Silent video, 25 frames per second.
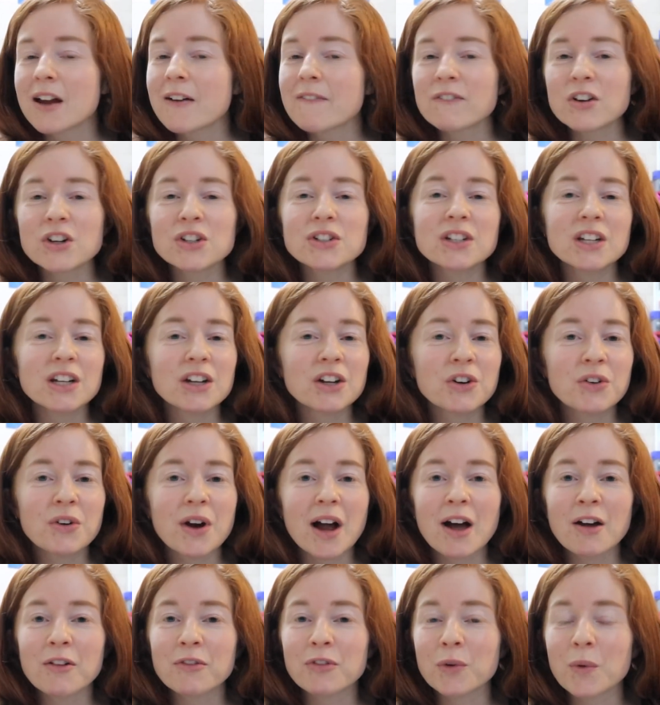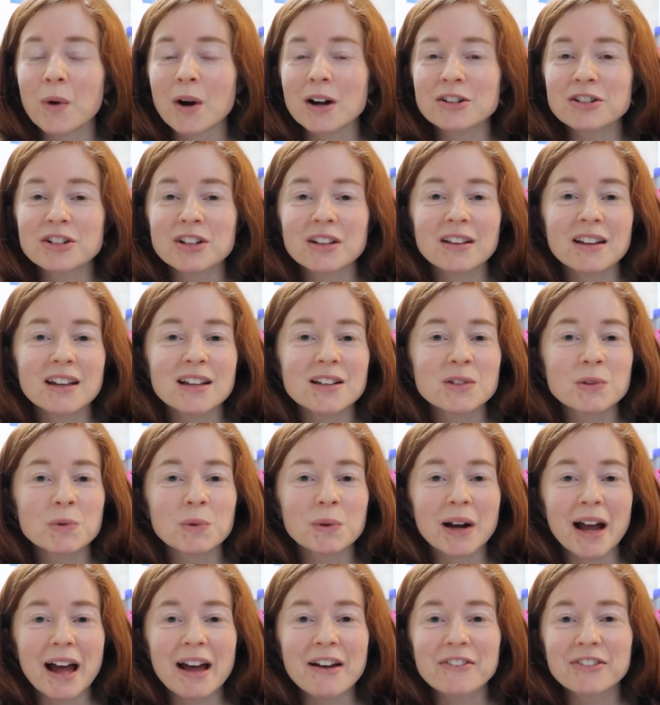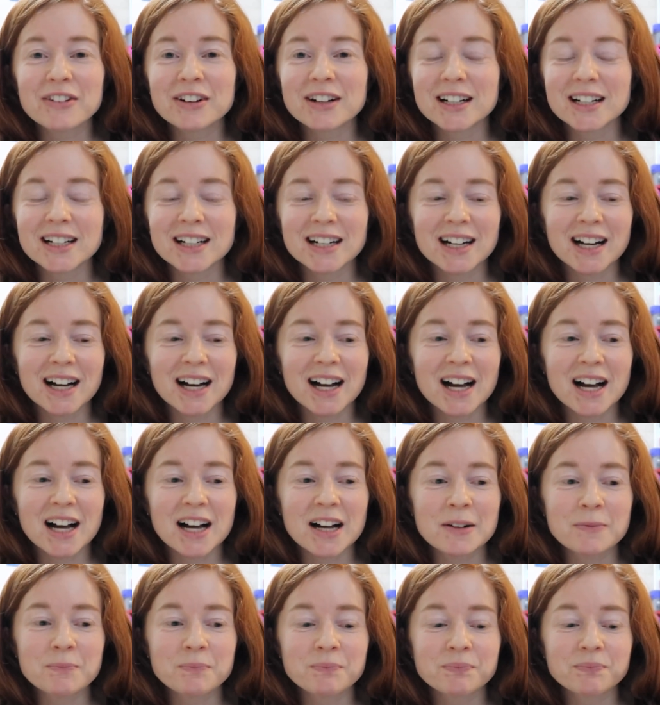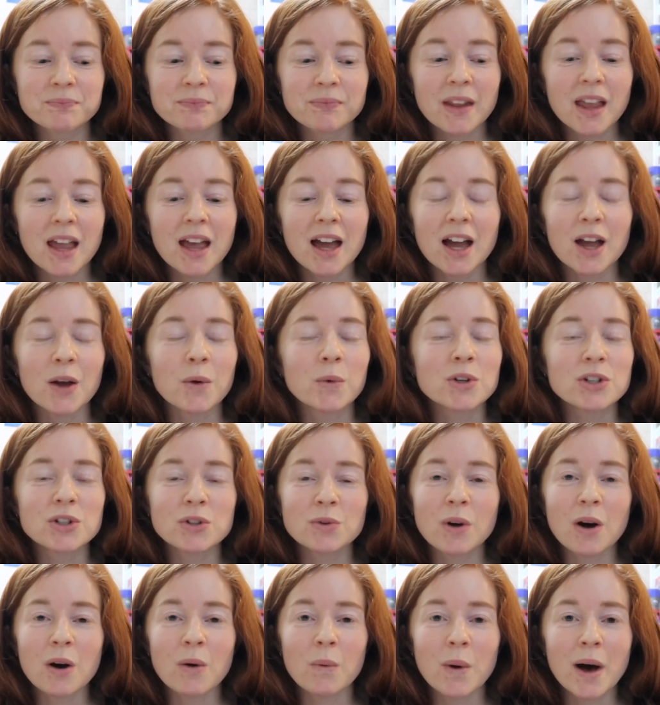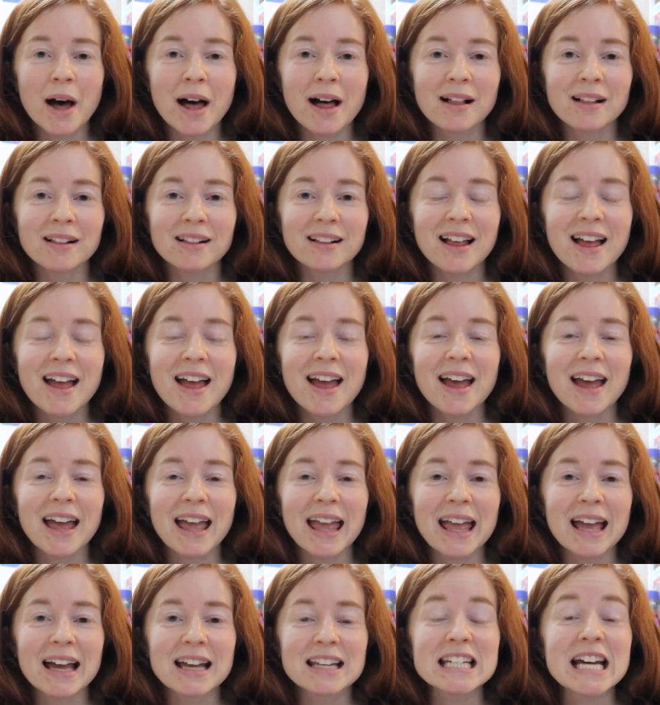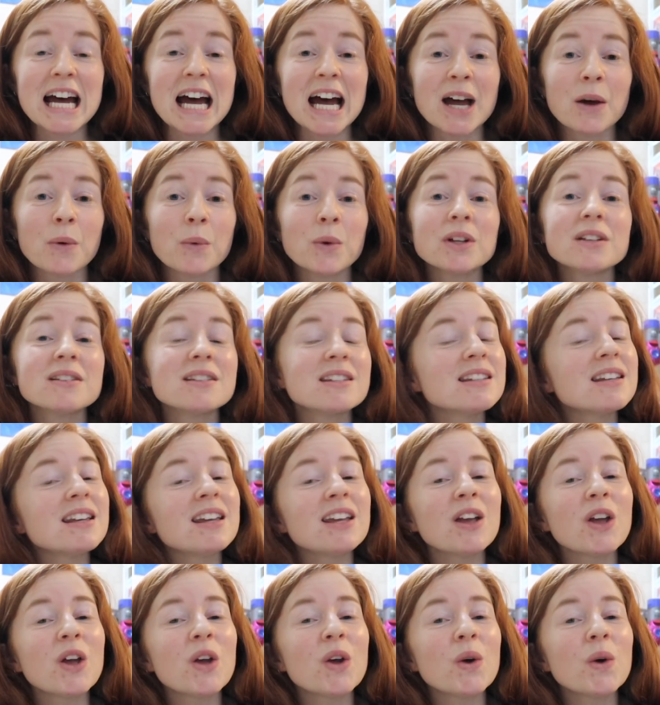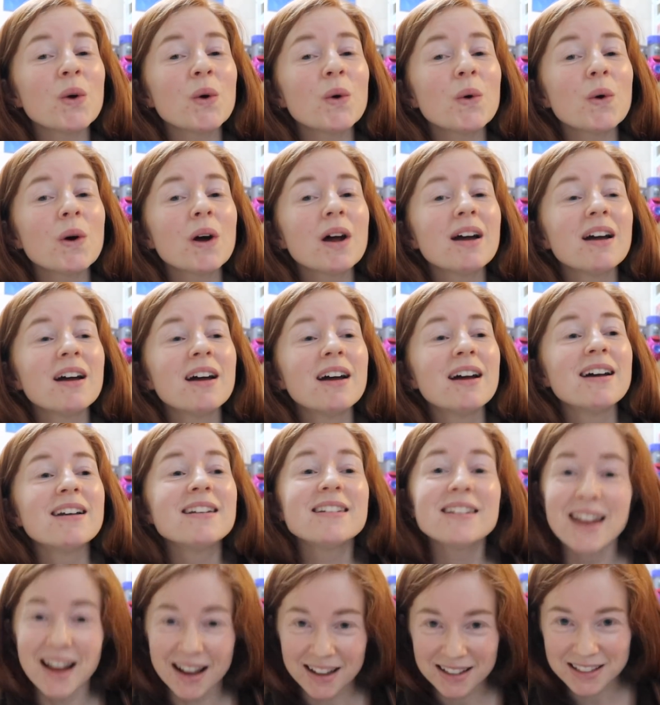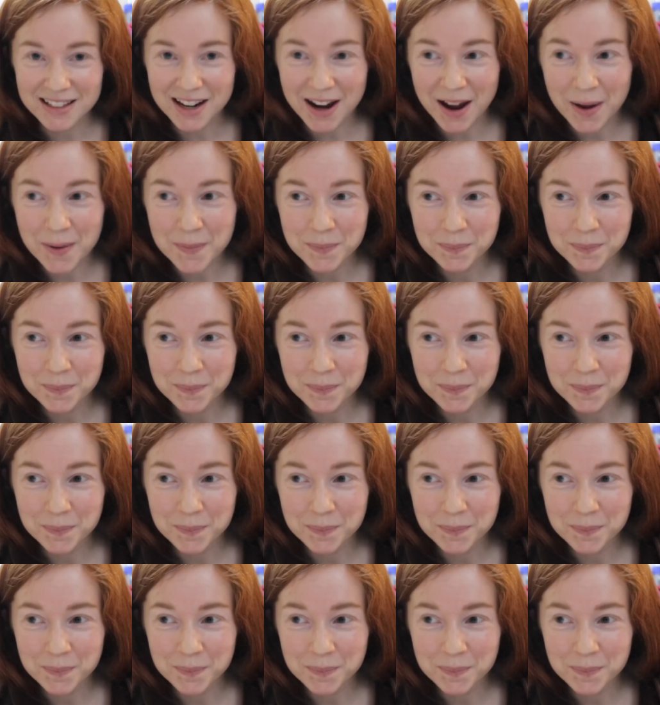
for sticking around, for watching this, whatever. I wish you all well, and I will see you next time.